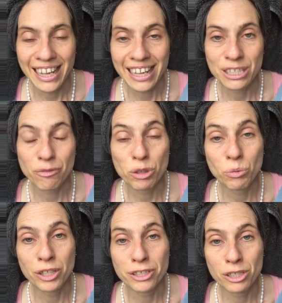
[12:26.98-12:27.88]
And if you
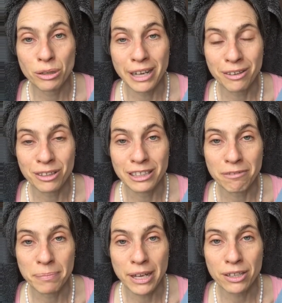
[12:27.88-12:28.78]
want to know how to
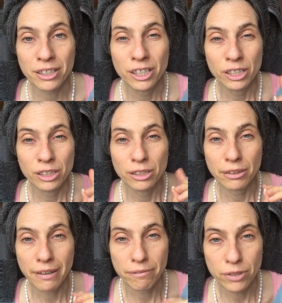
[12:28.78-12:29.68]
love better,
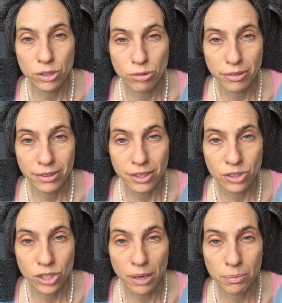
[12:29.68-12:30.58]
look at 1
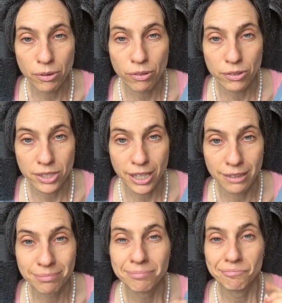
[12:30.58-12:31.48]
Corinthians chapter
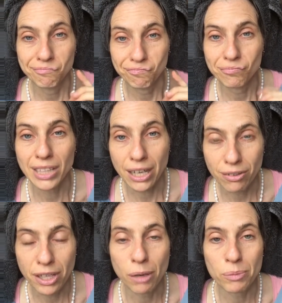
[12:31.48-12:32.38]
13.
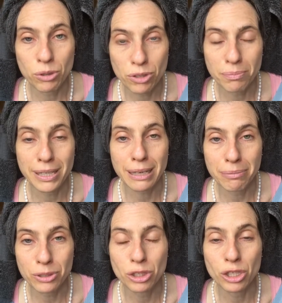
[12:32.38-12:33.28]
That'll help you to be
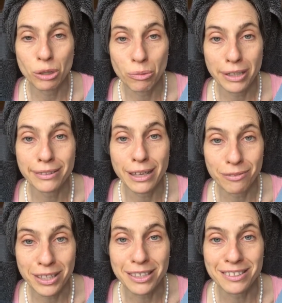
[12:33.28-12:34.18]
able to know what
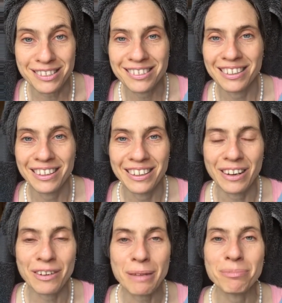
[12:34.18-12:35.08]
love is.
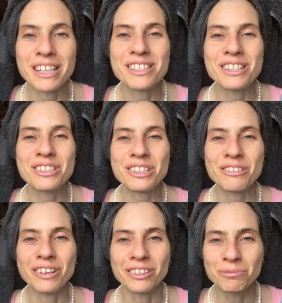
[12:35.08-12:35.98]
All right, blessings to
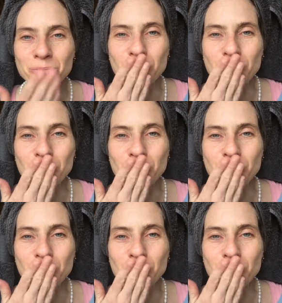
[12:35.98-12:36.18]
you all.